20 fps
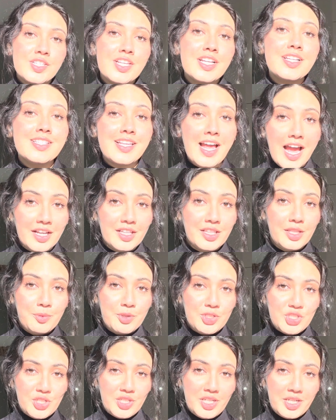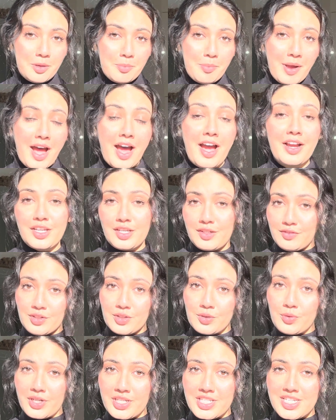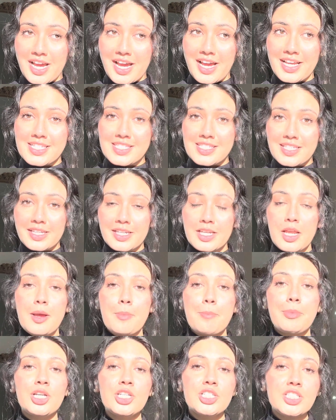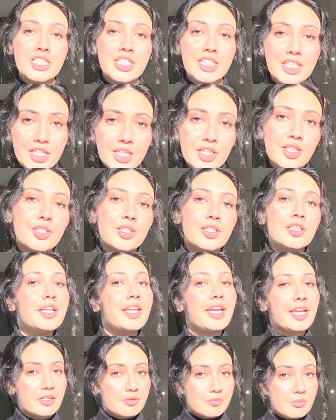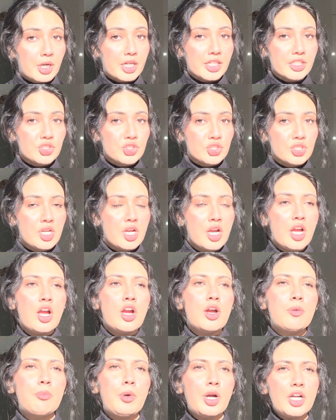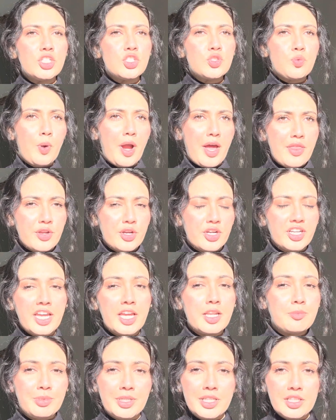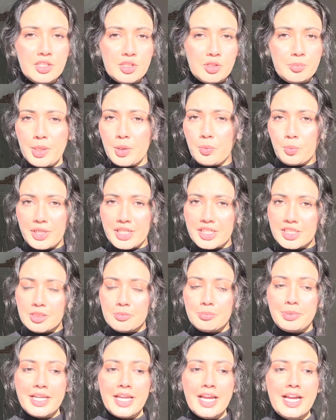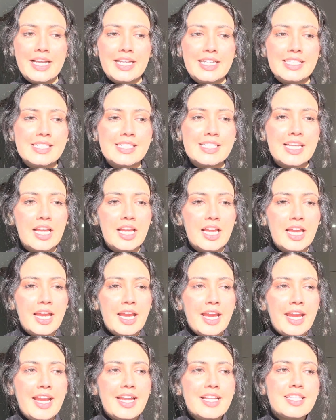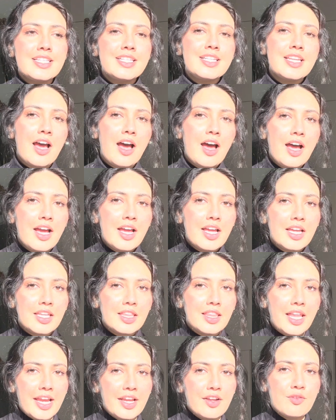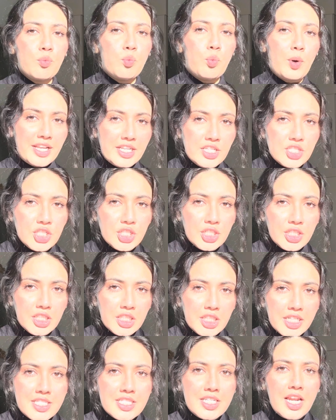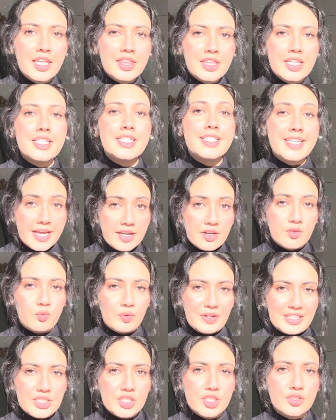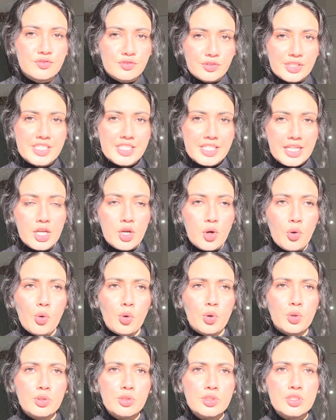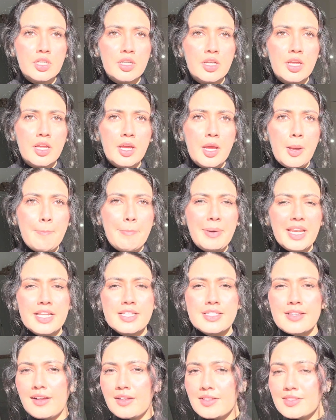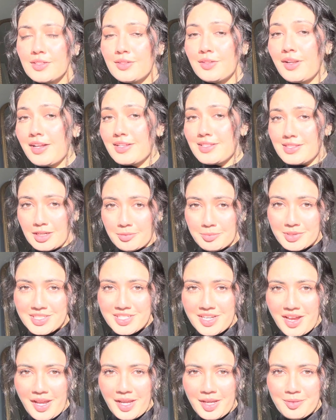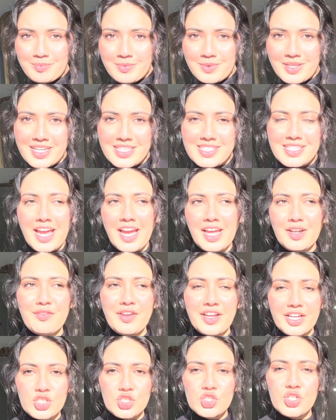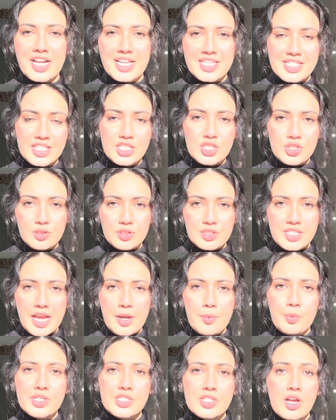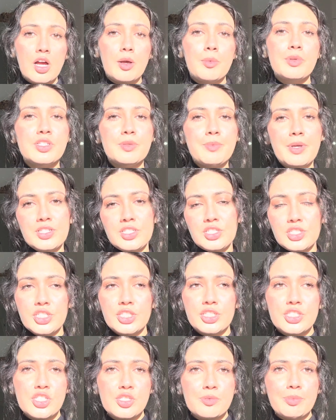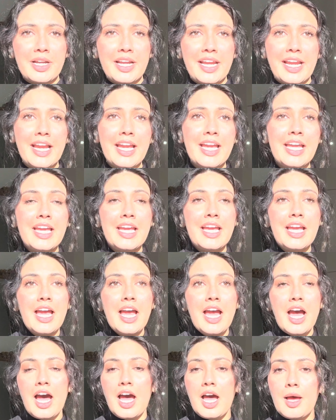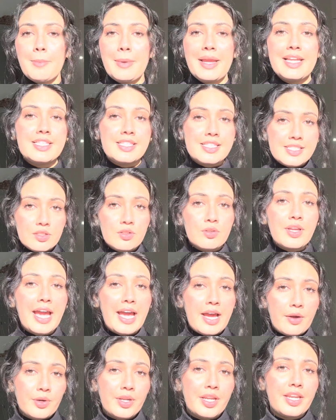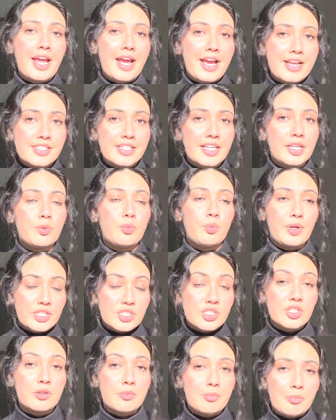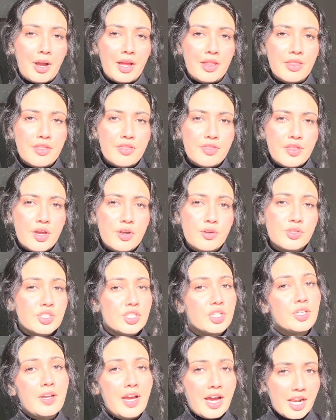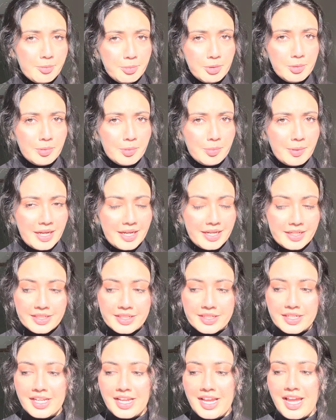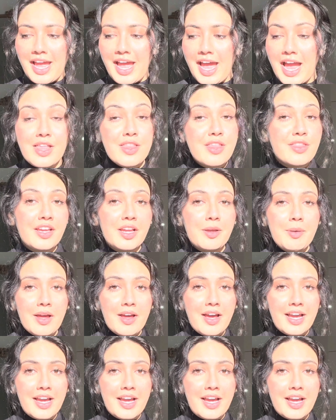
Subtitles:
exactly what you need to pack if you're going to Iceland, particularly in March. March weather can be a little bit weird because it's not like winter, it's not the dead of winter freezing cold, but it's also not summertime. It's kind of like a transitional time where it's almost about to turn spring. It's still counted as a winter month though, so you gotta be prepared. And the thing about